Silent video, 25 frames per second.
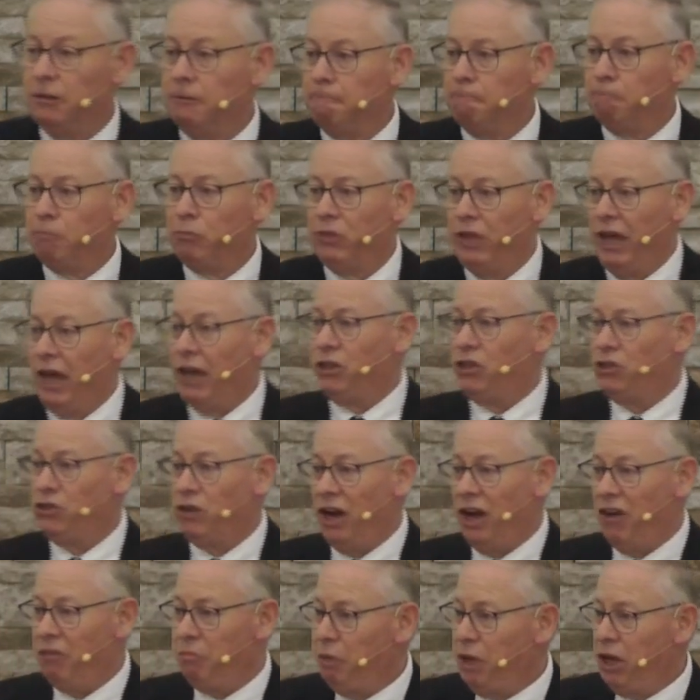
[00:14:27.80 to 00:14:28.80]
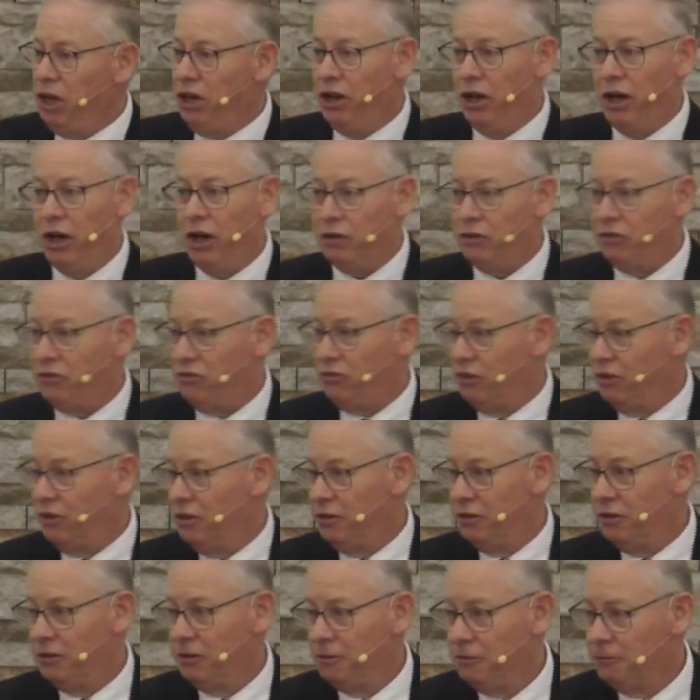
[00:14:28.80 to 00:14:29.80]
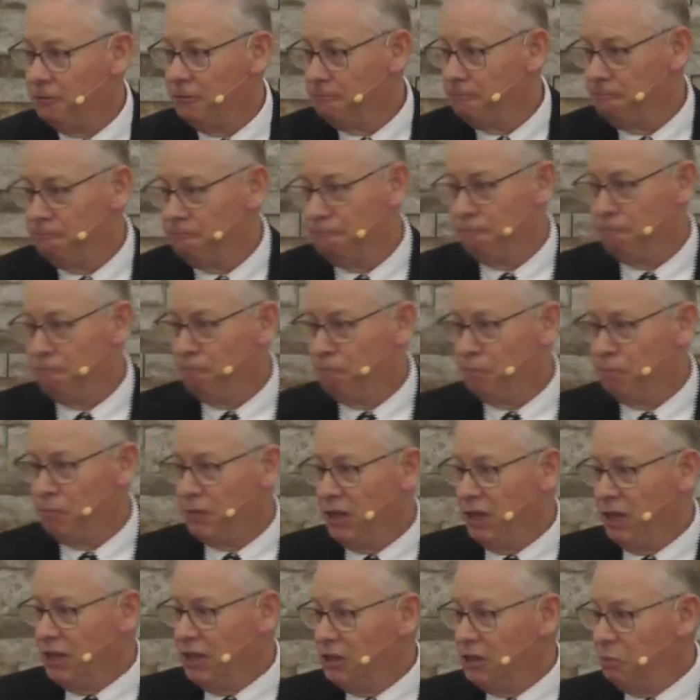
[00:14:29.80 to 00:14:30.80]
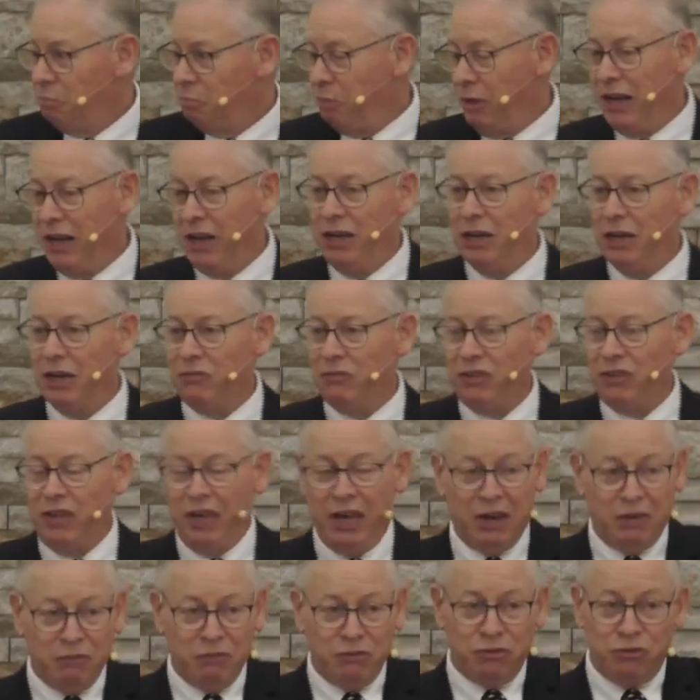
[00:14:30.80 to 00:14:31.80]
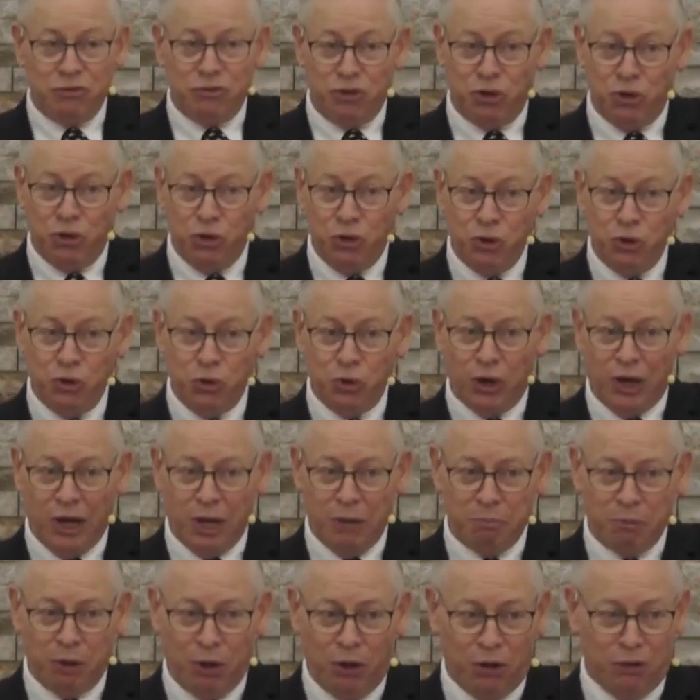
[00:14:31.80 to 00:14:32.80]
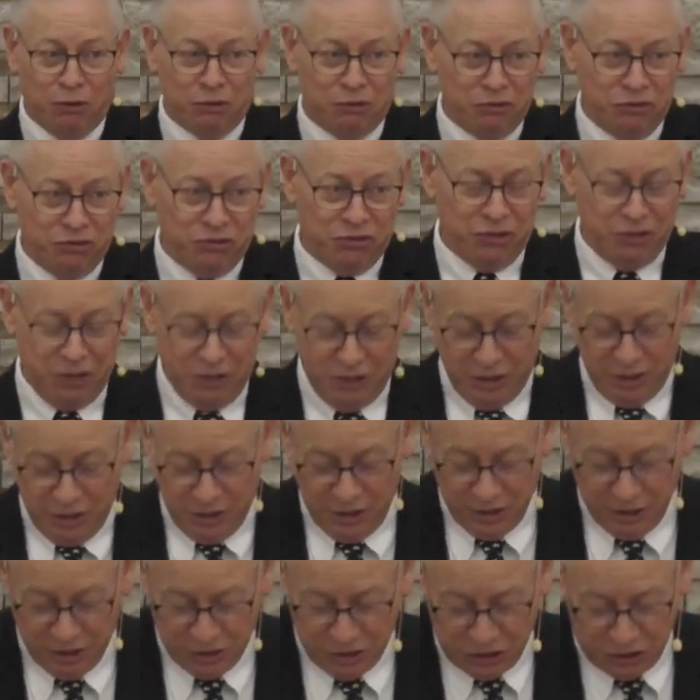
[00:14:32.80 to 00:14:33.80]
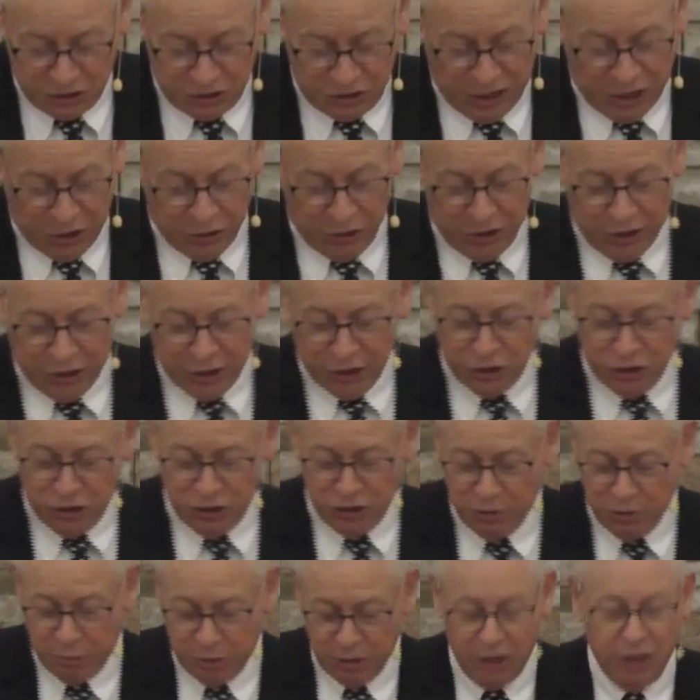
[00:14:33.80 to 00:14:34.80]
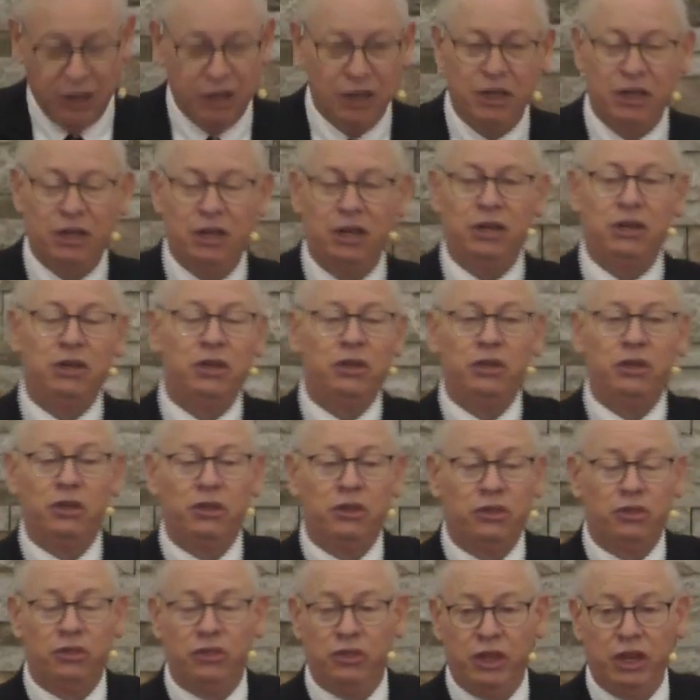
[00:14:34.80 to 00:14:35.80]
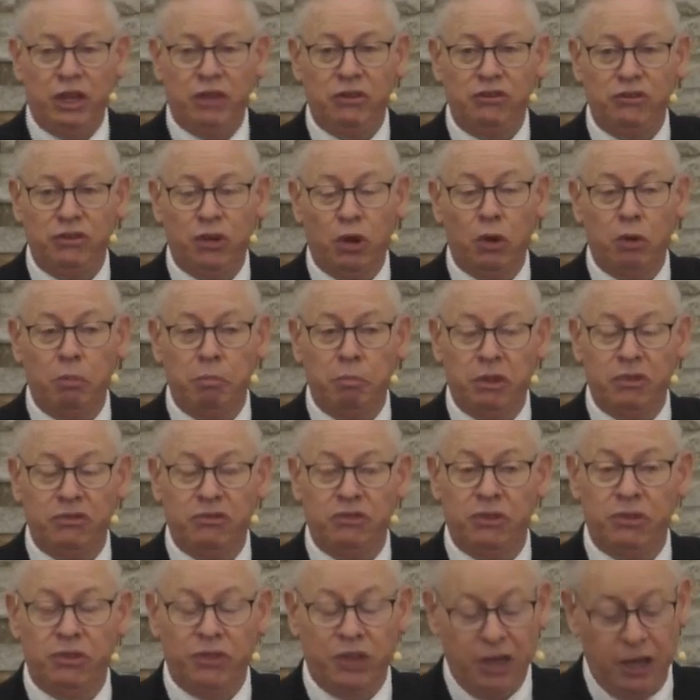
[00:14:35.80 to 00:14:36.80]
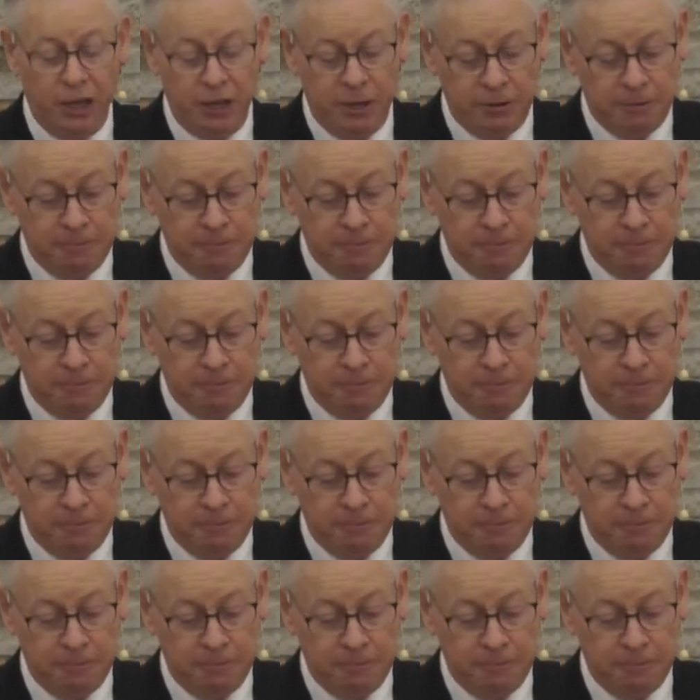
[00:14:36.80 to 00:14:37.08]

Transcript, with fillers: that drive me nuts. It's bad enough to have two eyeballs staring at you, but these don't miss a thing.